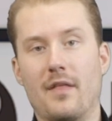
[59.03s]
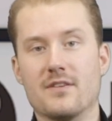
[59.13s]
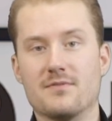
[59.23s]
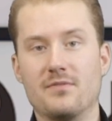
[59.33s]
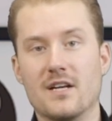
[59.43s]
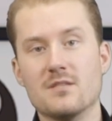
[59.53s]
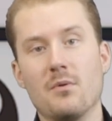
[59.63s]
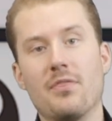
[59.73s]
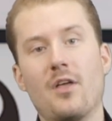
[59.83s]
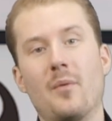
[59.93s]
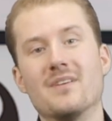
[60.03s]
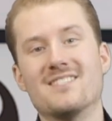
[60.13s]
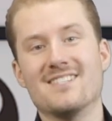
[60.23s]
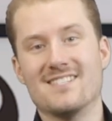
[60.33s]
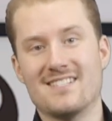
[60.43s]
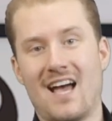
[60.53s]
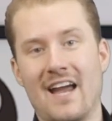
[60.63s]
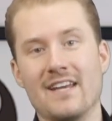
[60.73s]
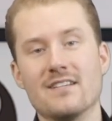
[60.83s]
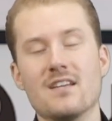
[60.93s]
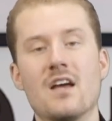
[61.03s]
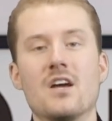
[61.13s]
Now this flexible thumb is designed